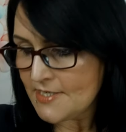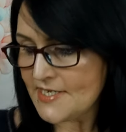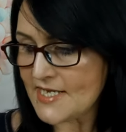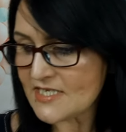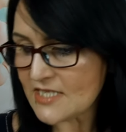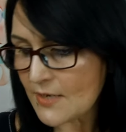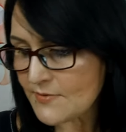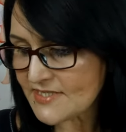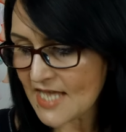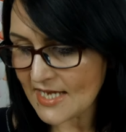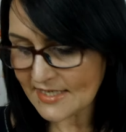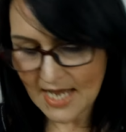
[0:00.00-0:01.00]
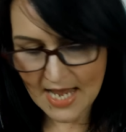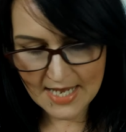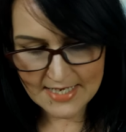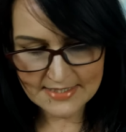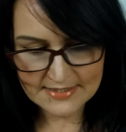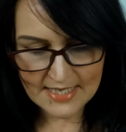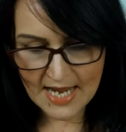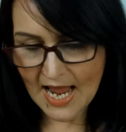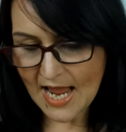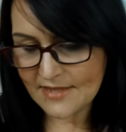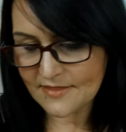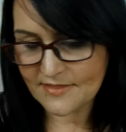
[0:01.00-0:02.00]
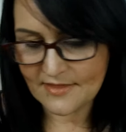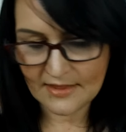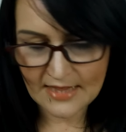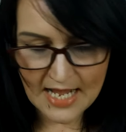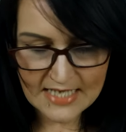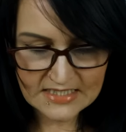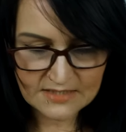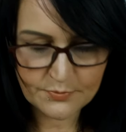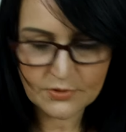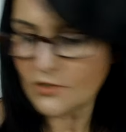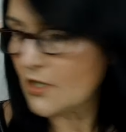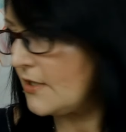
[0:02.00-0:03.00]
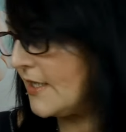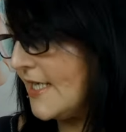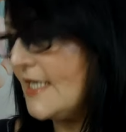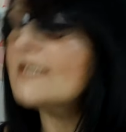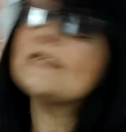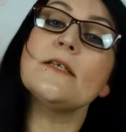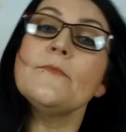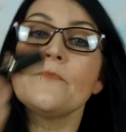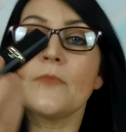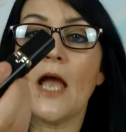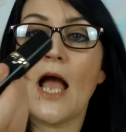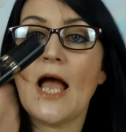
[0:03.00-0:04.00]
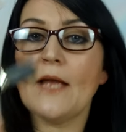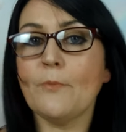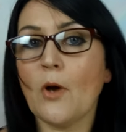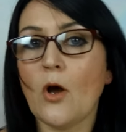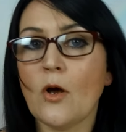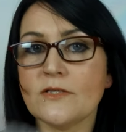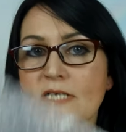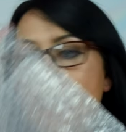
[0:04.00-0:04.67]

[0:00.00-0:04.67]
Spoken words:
yeah, so that was that, guys. And last but not least, I bought